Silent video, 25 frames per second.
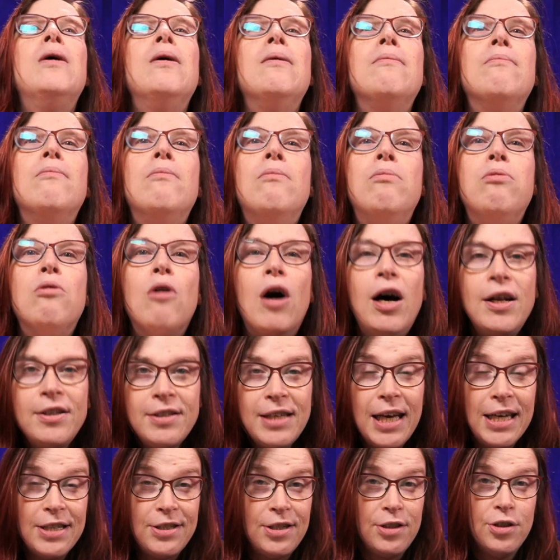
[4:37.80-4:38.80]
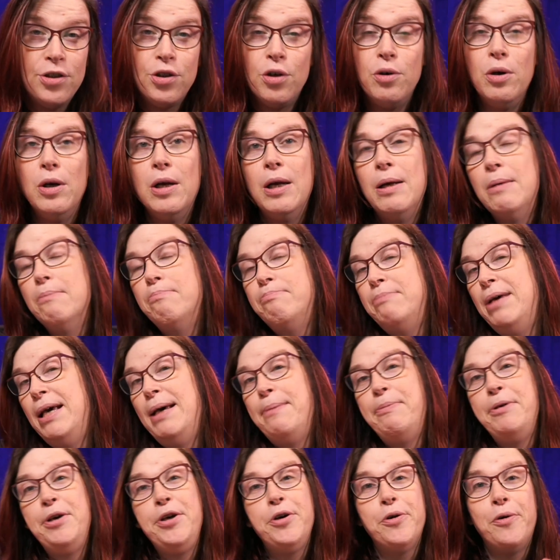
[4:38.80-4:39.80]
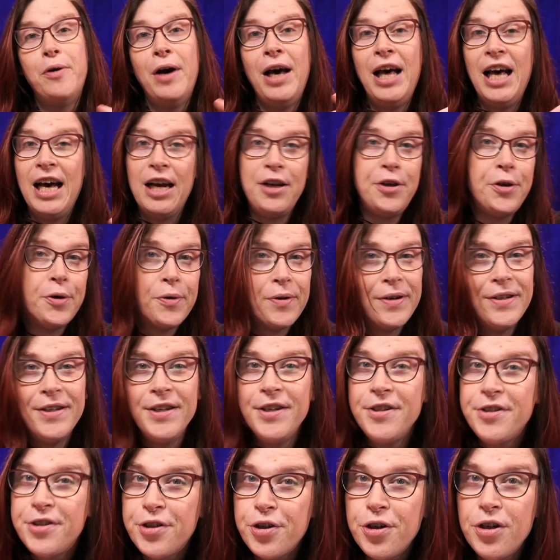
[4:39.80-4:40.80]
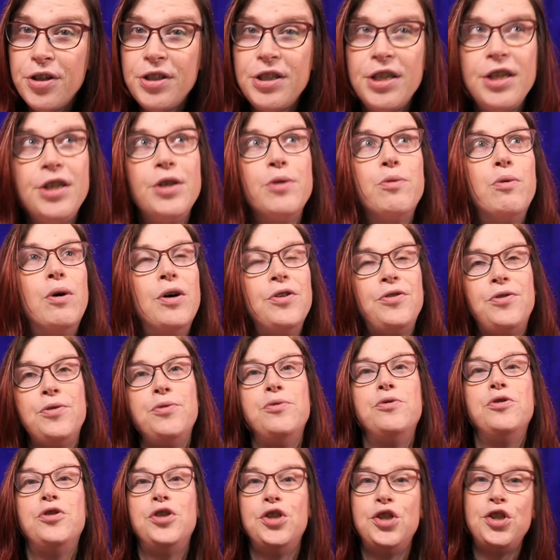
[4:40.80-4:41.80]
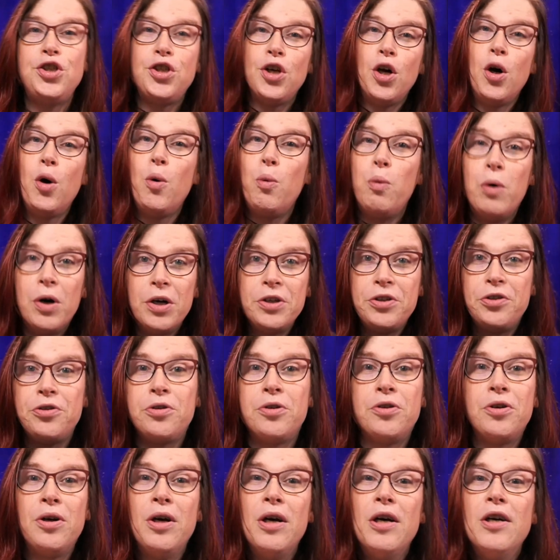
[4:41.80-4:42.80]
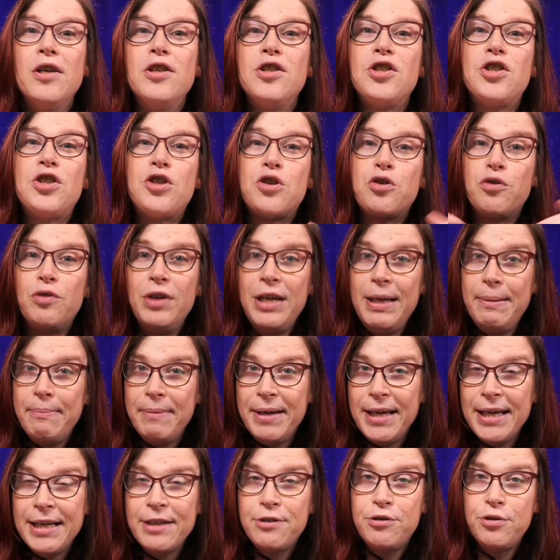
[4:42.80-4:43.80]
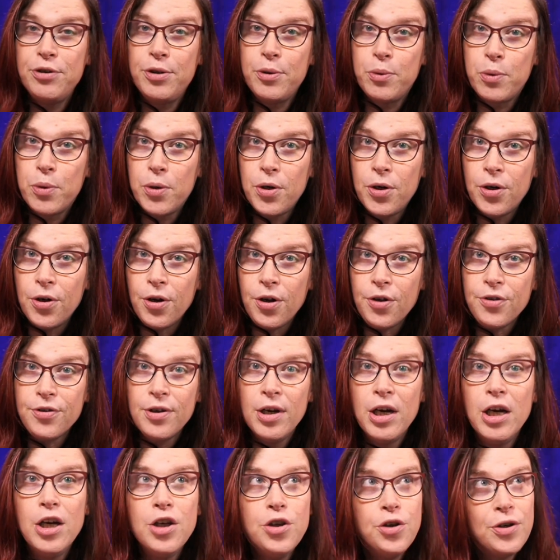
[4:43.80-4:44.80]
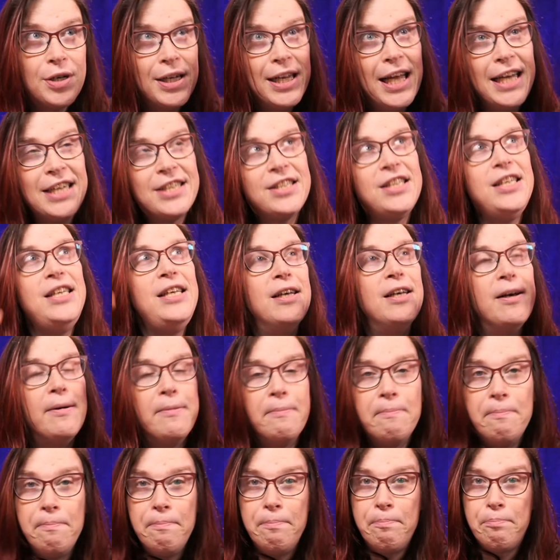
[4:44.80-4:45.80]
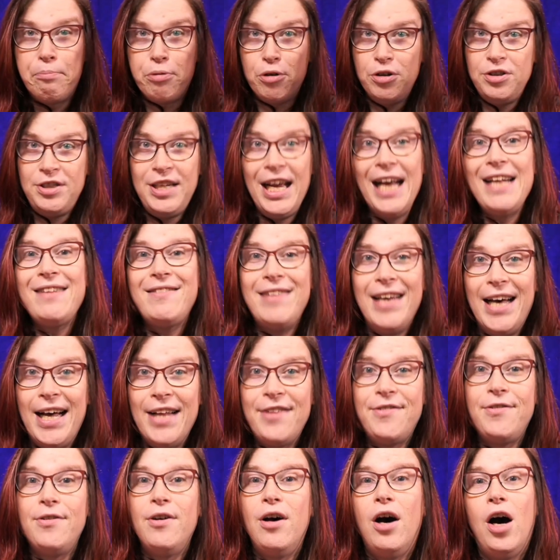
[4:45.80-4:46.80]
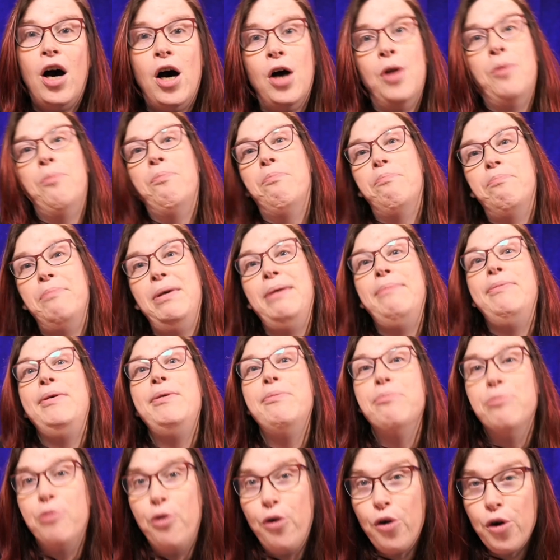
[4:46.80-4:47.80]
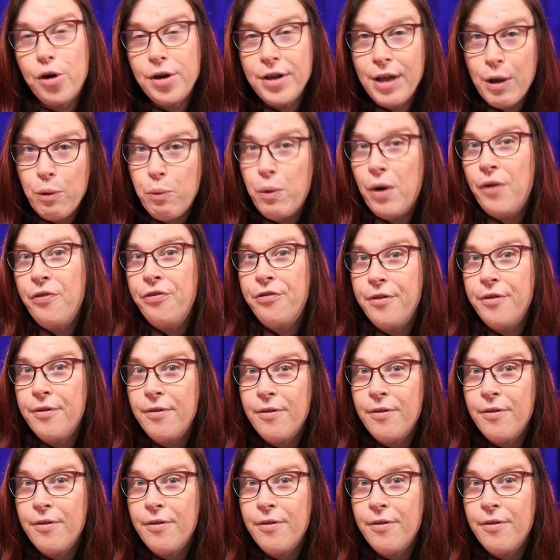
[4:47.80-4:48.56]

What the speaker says: broadcasting. So maybe you're in a church and you want to show what you're streaming to the world. You can actually project that on maybe more than one